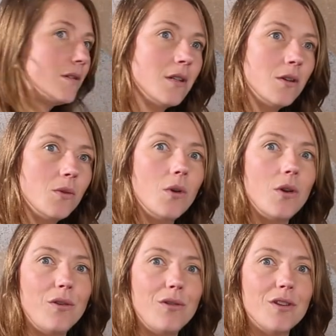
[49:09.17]
to know
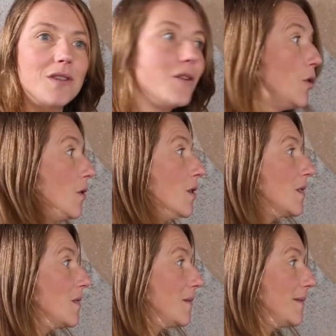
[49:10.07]
who this, who
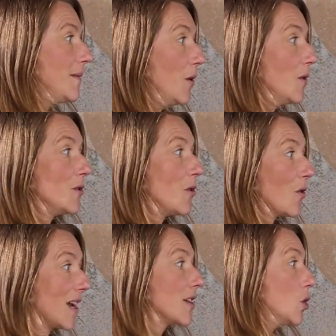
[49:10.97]
this, who they're
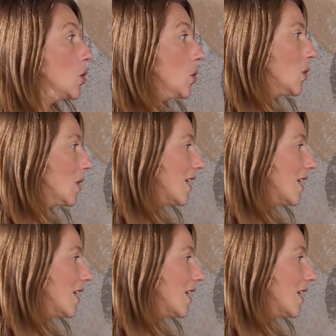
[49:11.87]
talking to.